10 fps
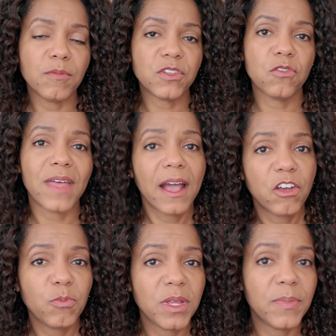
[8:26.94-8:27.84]
So that
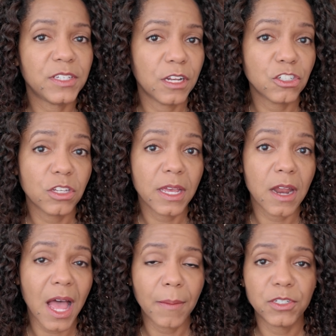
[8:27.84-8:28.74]
could be potentially
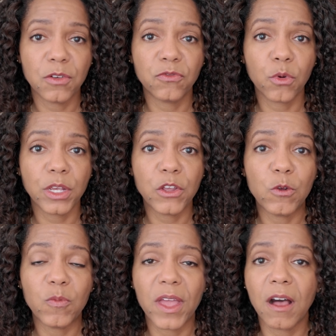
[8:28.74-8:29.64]
an option for
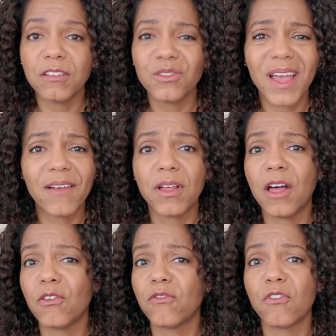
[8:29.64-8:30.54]
you. They also have
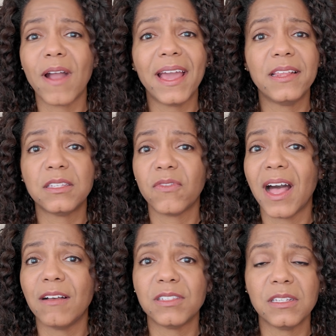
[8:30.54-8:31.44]
other varieties of
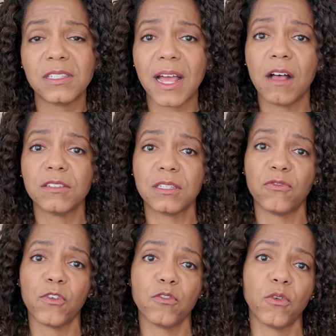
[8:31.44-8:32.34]
housing styles the
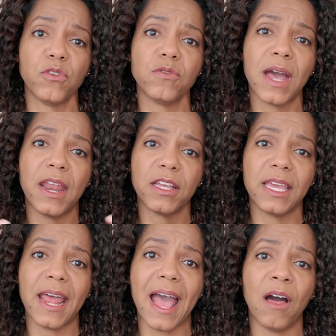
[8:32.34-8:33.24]
further you kind of
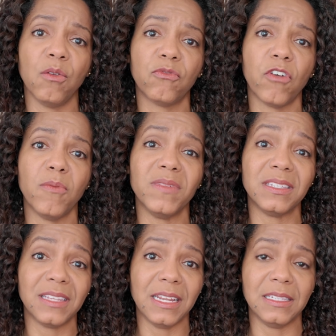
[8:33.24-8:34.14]
get out from the
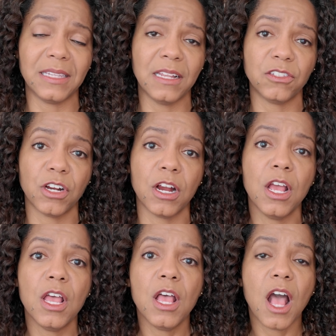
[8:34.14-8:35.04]
city center,
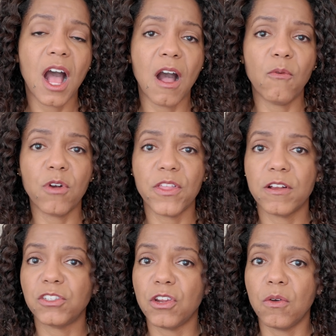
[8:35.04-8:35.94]
where
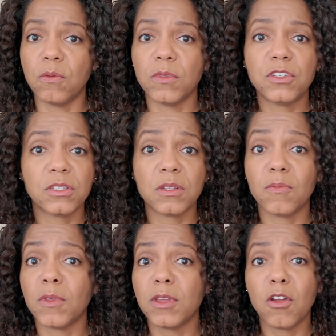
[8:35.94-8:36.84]
there's, just,
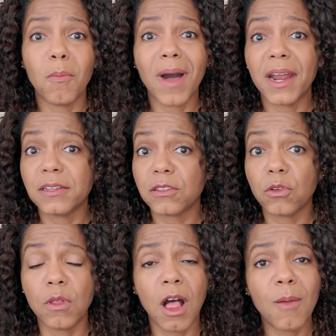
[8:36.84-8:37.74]
modest
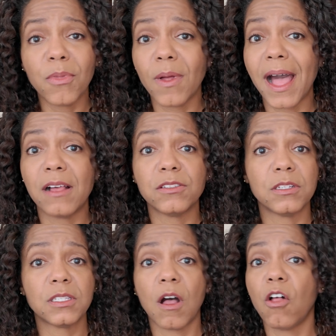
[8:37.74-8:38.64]
little humble
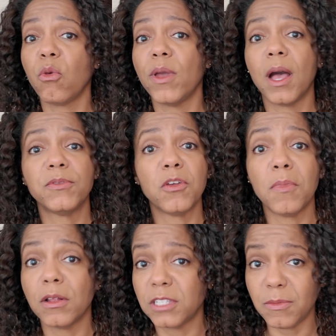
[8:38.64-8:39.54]
houses all the way up to
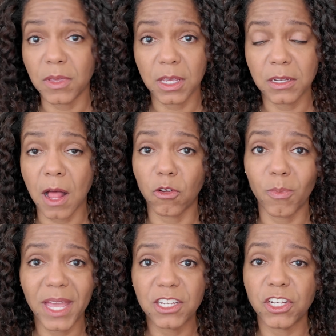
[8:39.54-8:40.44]
multi-million-dollar
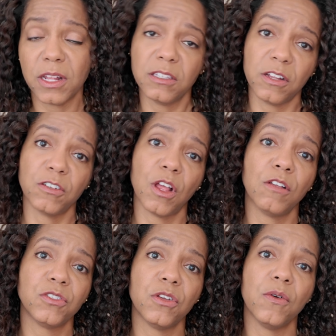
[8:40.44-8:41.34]
mansions. There's
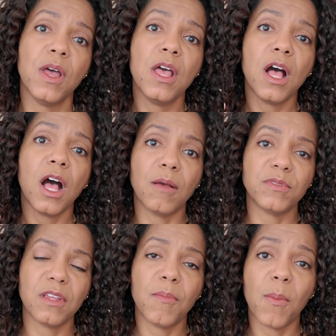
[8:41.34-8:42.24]
also
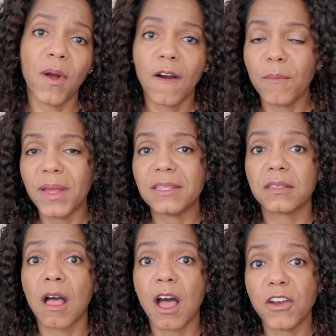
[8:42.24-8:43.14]
some
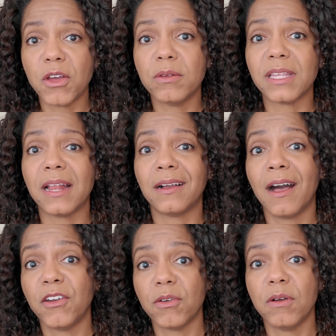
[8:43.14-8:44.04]
apartments, condos, and
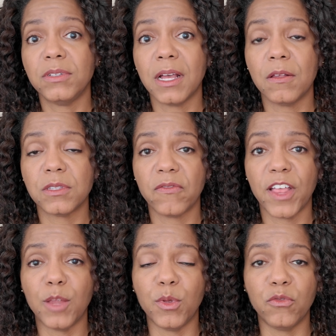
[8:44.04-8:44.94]
condo hotels
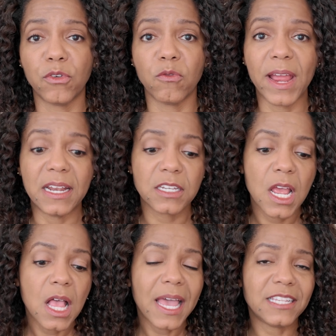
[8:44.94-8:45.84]
available for rent.
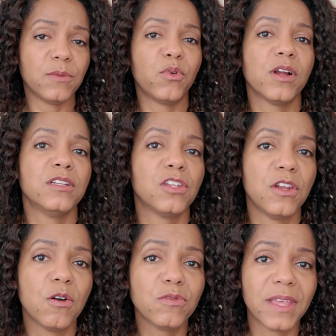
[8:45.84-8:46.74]
It's important to
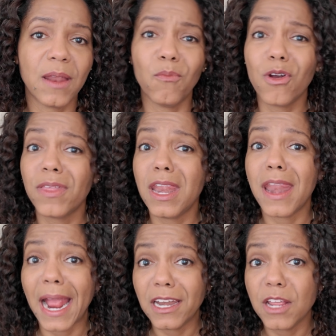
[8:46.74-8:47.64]
note that more than
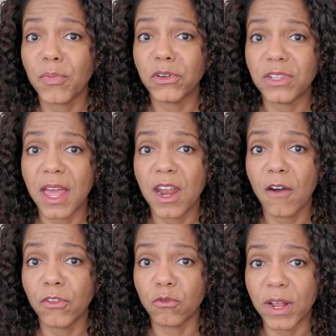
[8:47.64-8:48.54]
90%
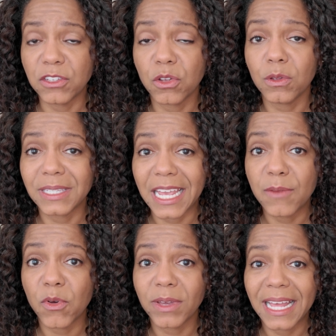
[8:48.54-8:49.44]
of the rentals
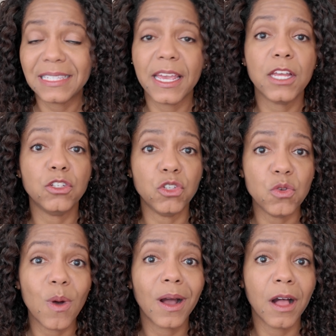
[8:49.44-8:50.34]
in Boquete
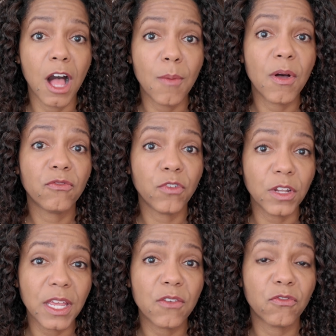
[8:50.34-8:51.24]
do come
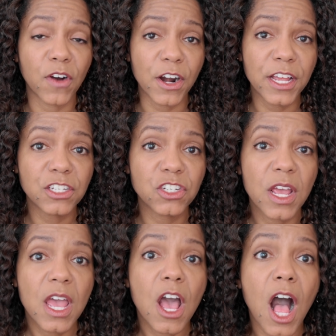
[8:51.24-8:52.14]
fully furnished,
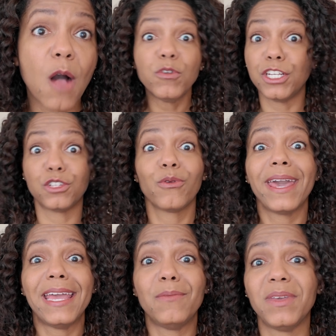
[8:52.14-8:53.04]
which is
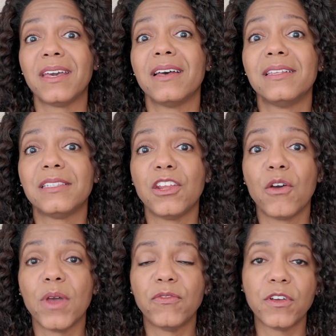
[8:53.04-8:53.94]
great because,
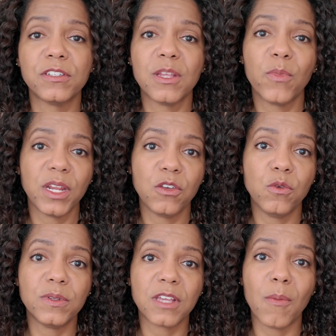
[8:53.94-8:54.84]
if you're somebody
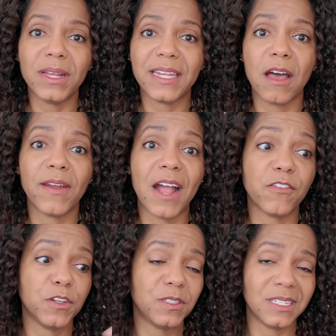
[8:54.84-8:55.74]
who's coming down
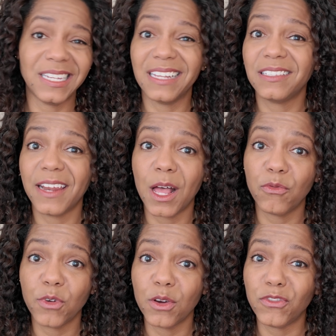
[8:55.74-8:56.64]
either just to test it
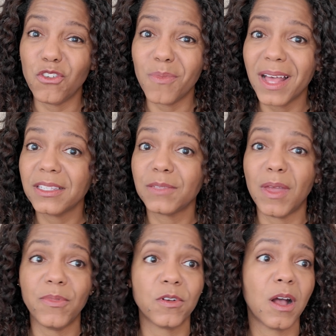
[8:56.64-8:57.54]
out for a few months,
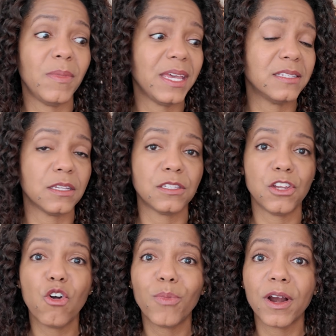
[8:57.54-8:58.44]
maybe you're coming as a
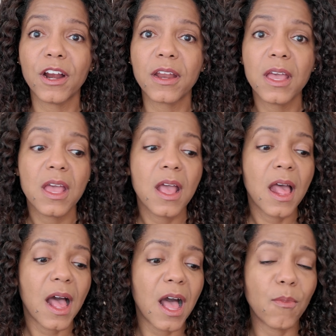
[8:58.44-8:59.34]
snowbird,
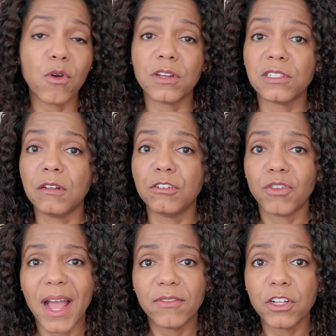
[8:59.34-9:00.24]
or a slow
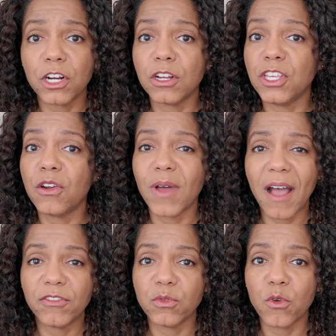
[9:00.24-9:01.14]
traveler, you don't
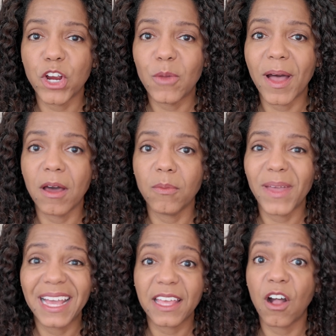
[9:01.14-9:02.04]
have to worry about
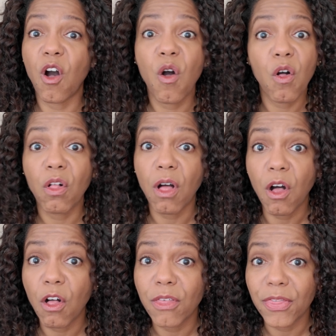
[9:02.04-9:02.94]
packing
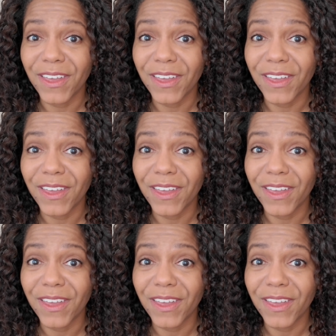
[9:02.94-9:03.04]
all the